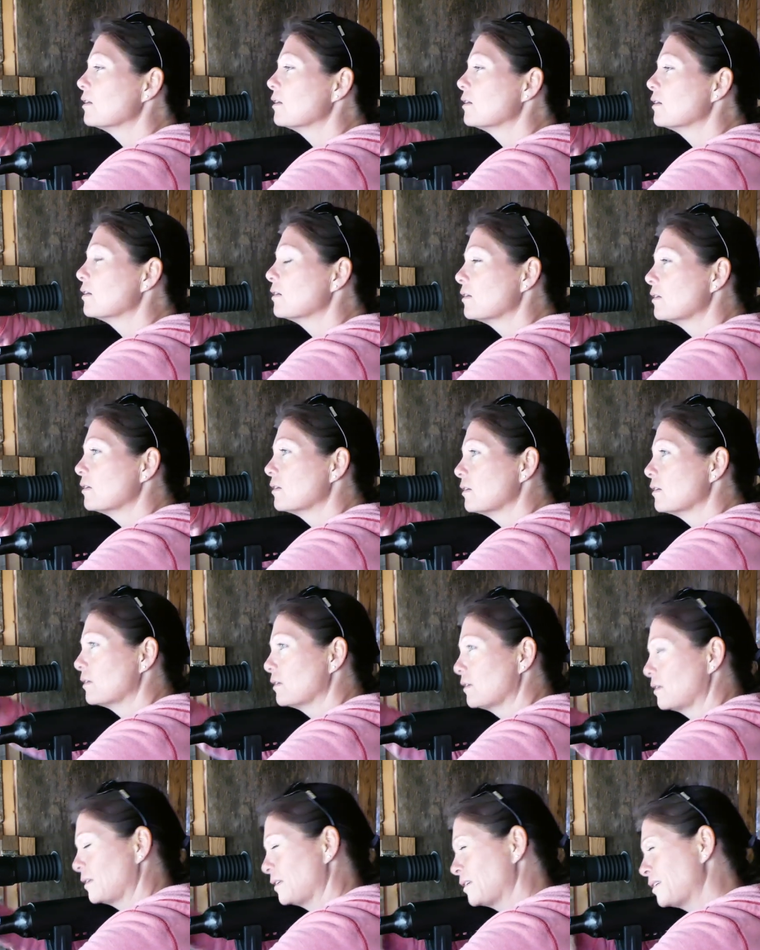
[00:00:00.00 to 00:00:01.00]

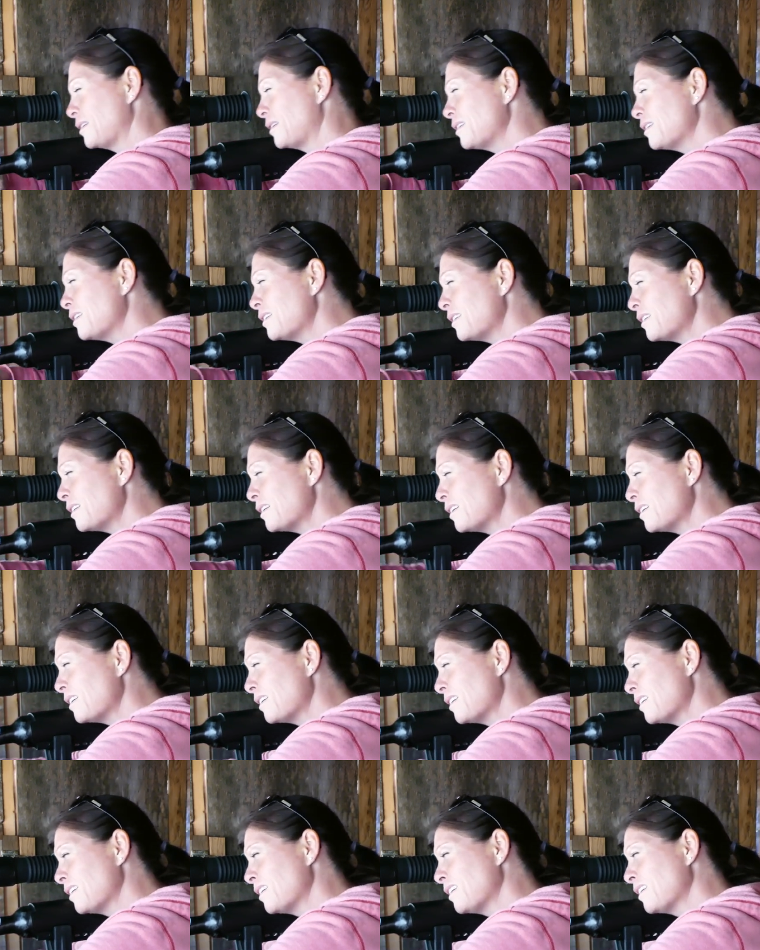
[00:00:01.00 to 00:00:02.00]

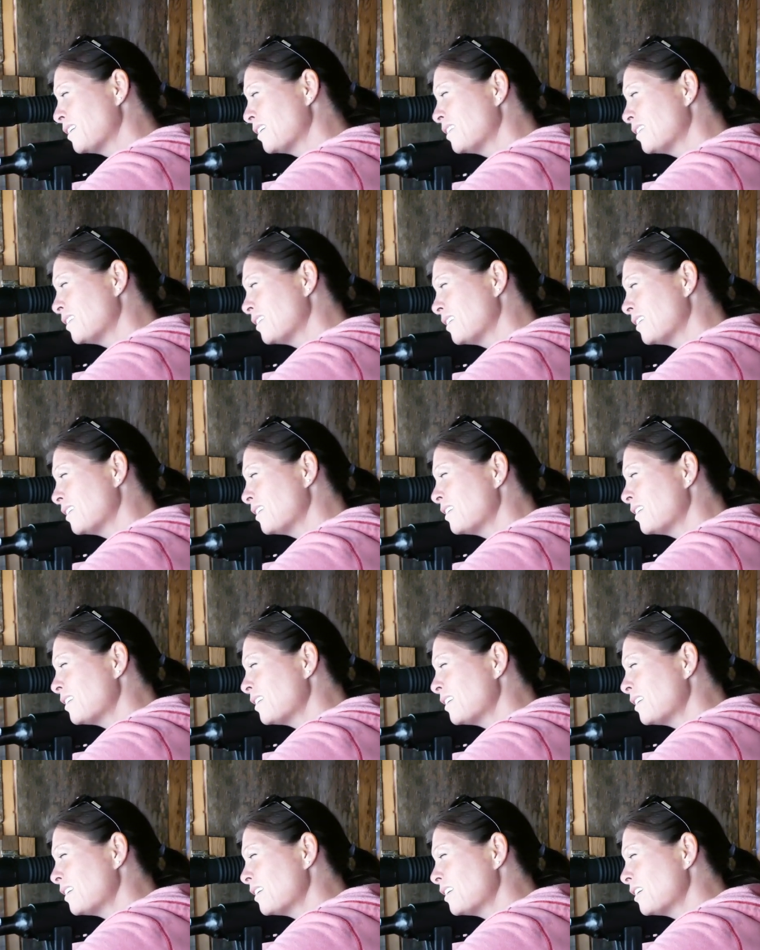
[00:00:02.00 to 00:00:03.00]
[no speech]